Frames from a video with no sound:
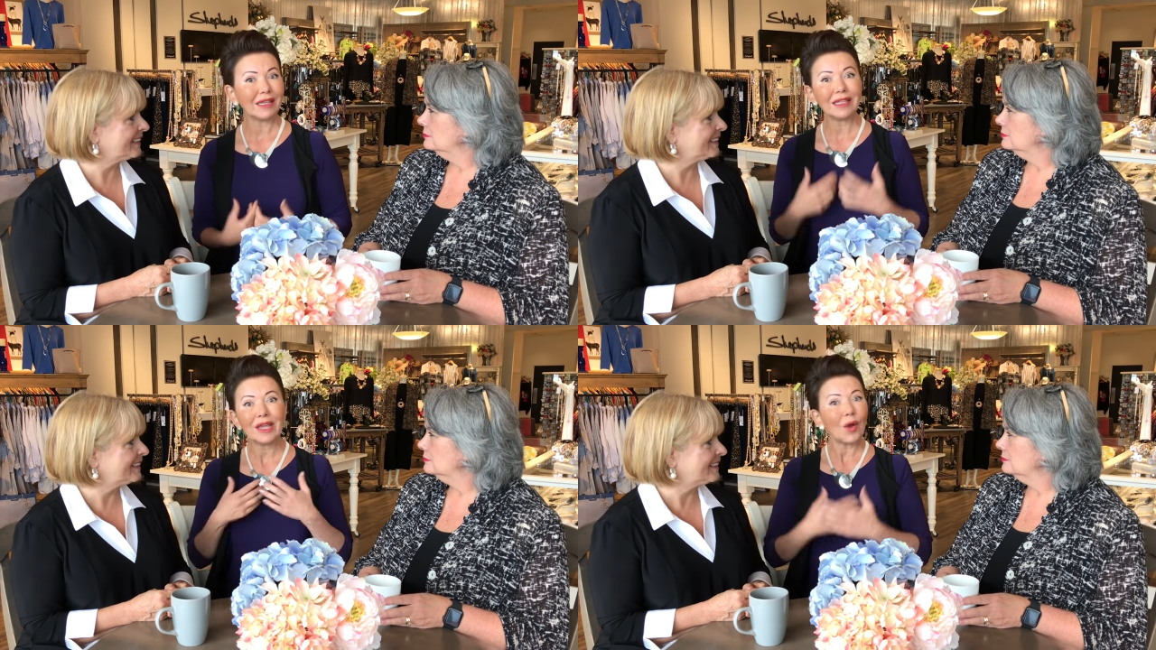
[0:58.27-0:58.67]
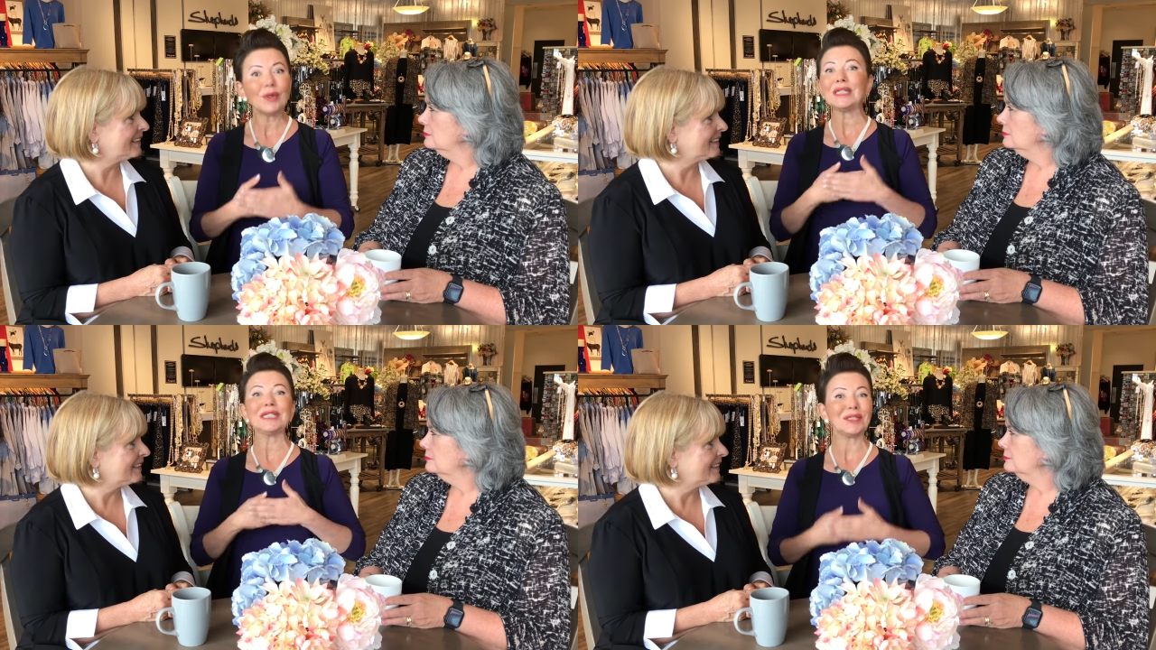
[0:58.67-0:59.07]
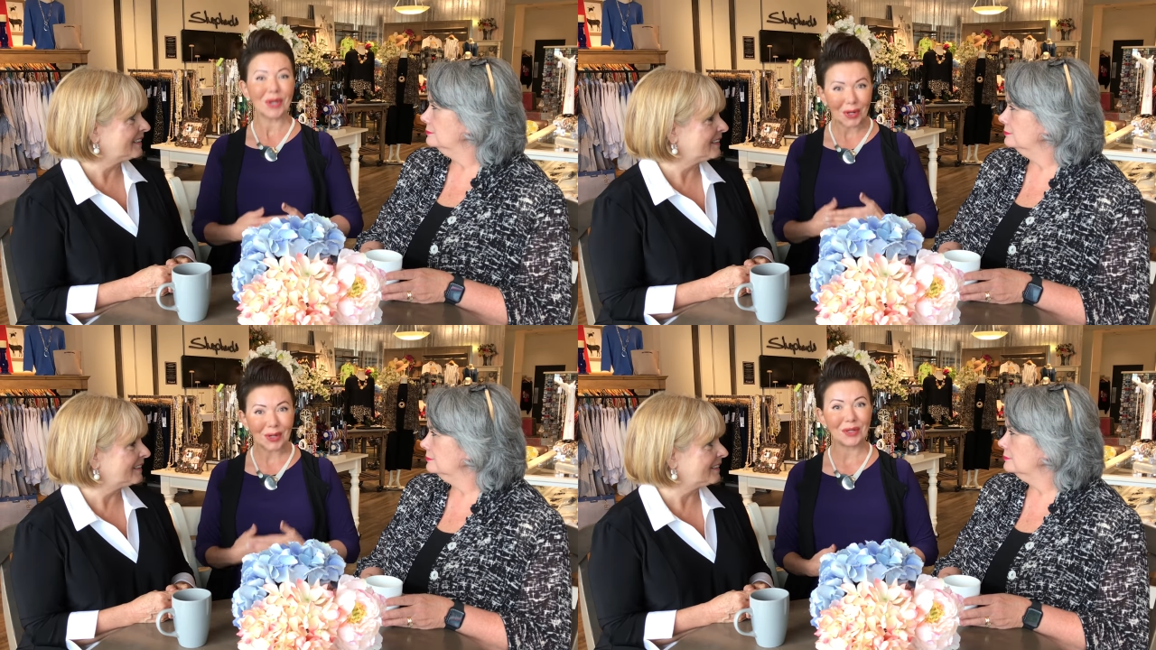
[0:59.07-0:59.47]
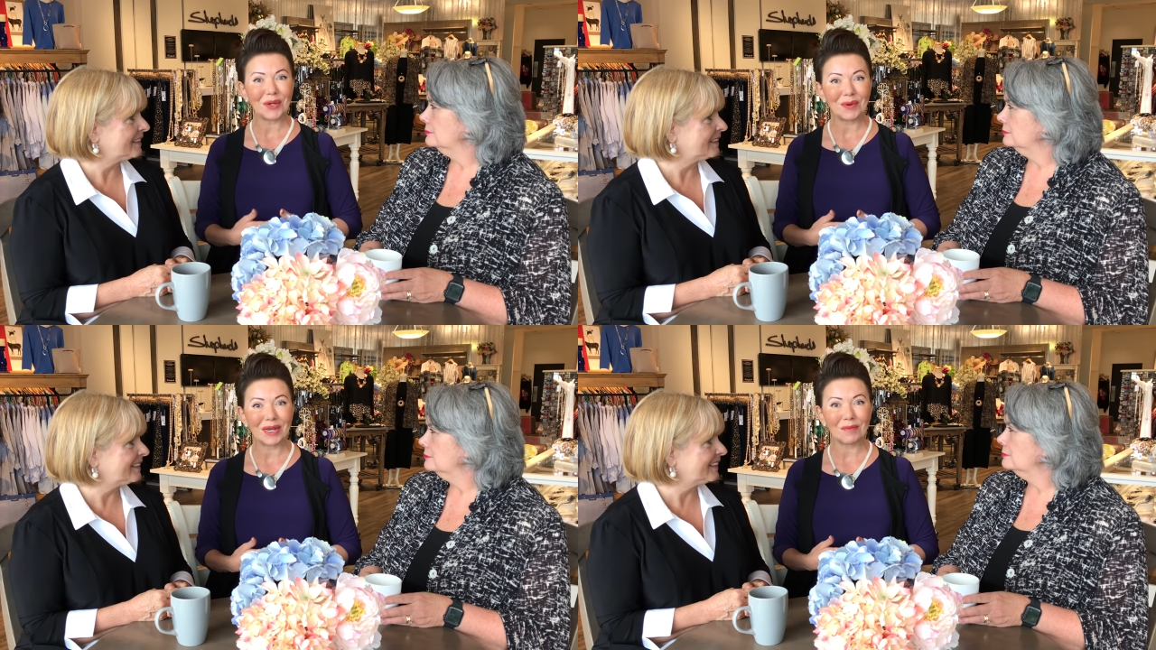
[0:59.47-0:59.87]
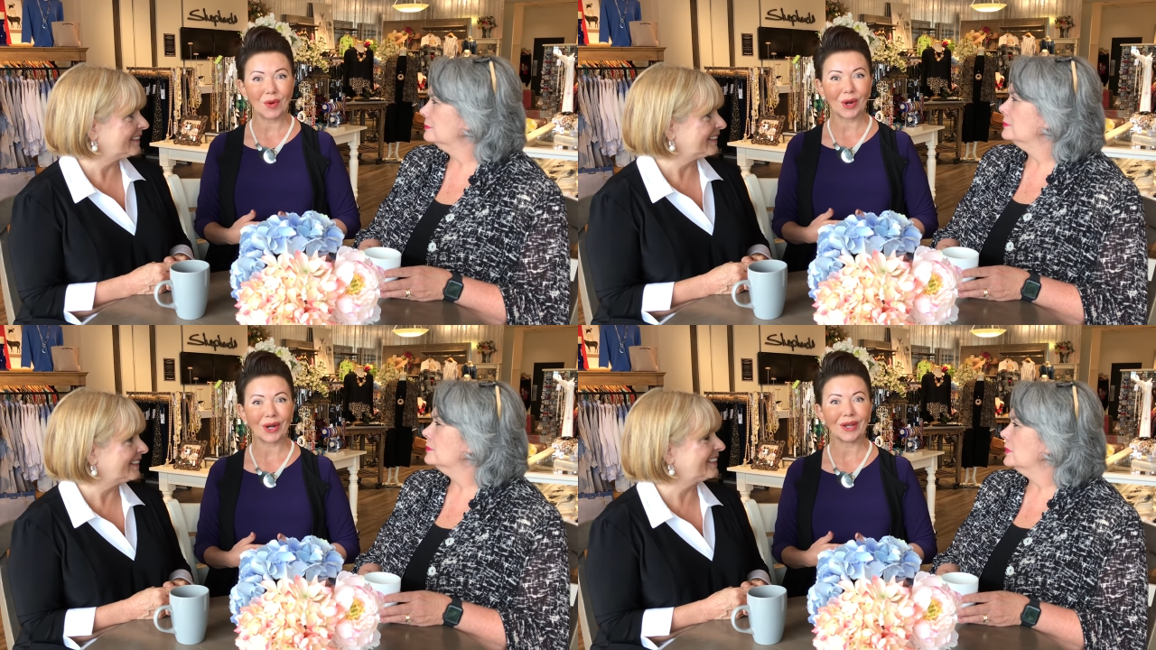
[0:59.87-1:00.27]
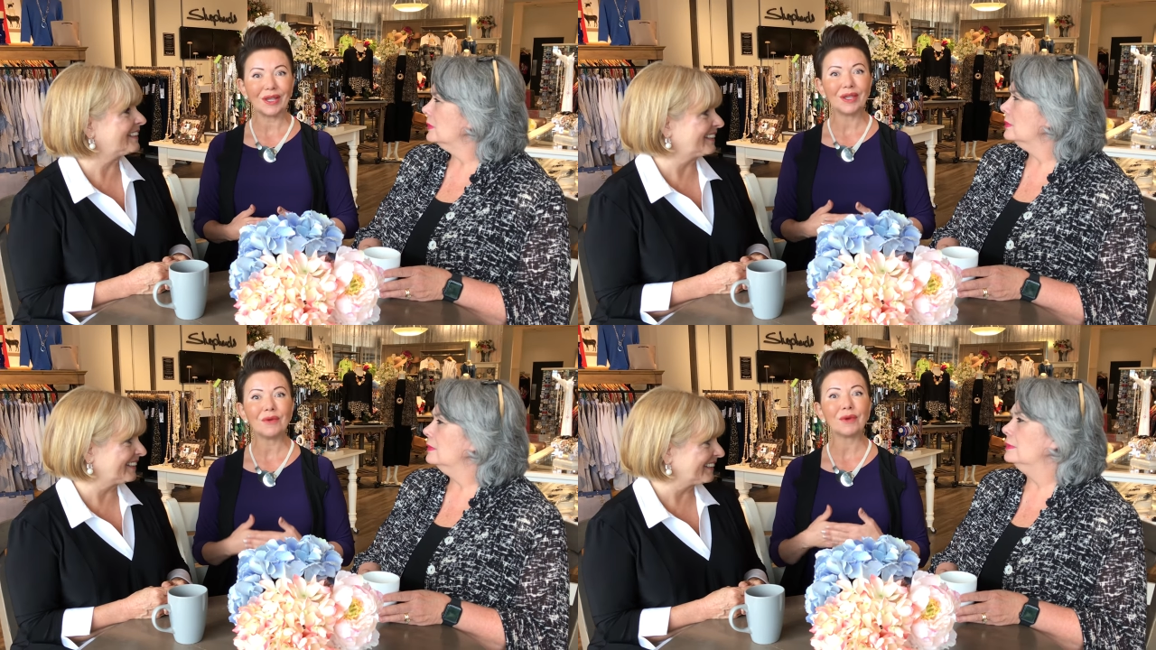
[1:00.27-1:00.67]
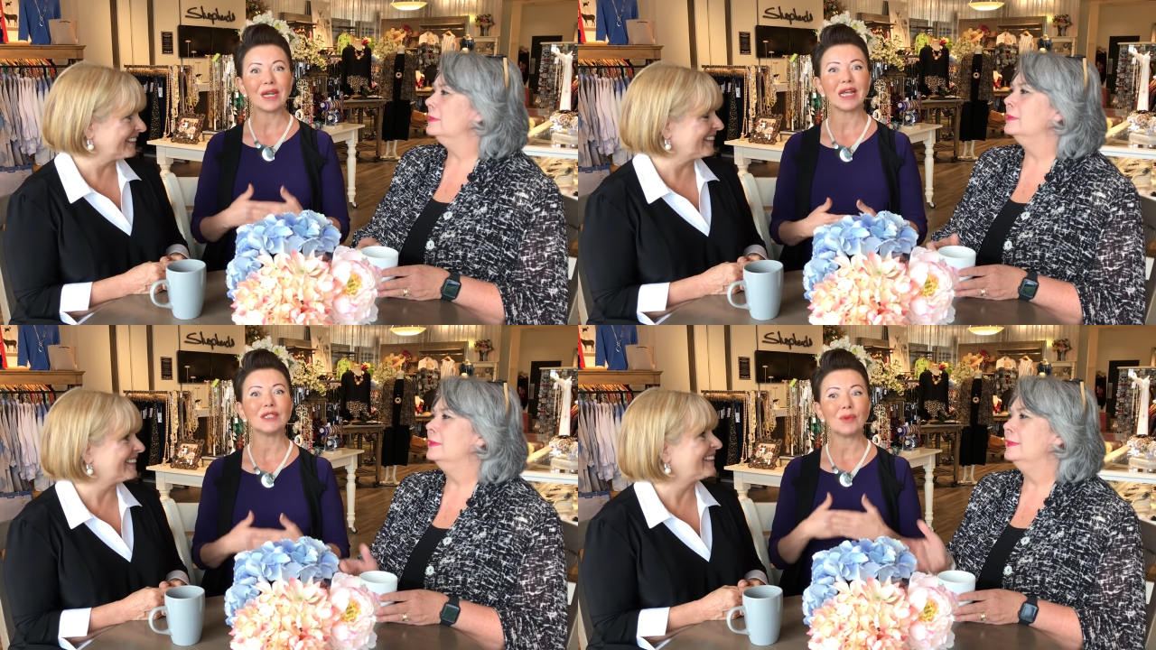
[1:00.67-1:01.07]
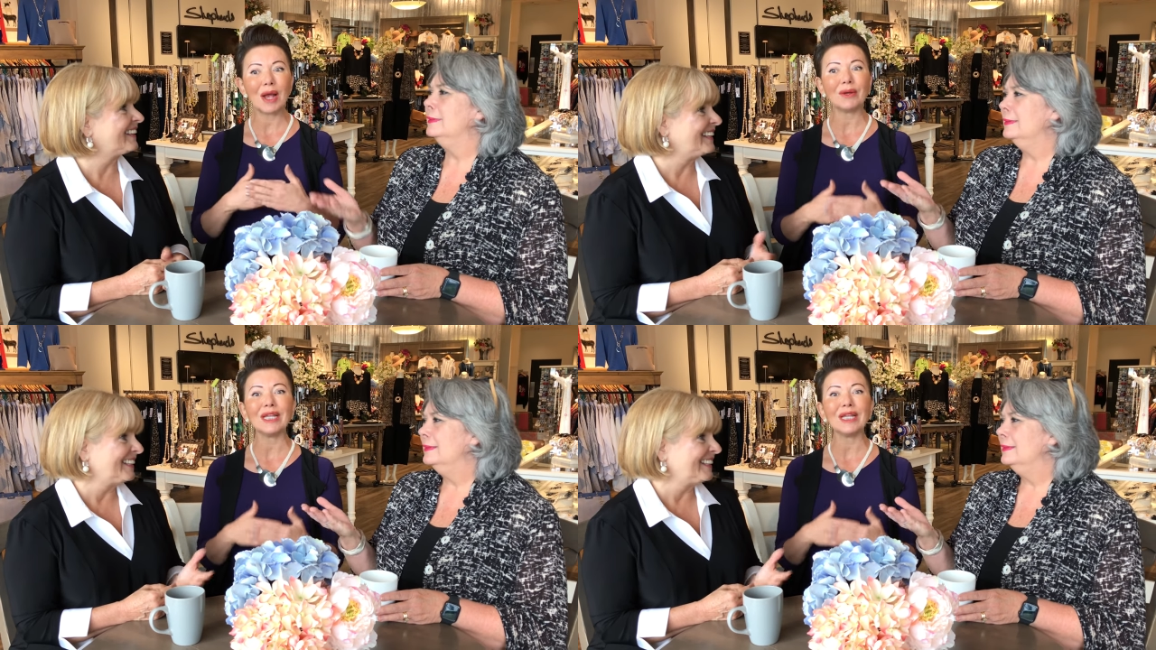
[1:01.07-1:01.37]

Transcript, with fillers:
Speaker 1: the onus is not on you anymore you realize, wow,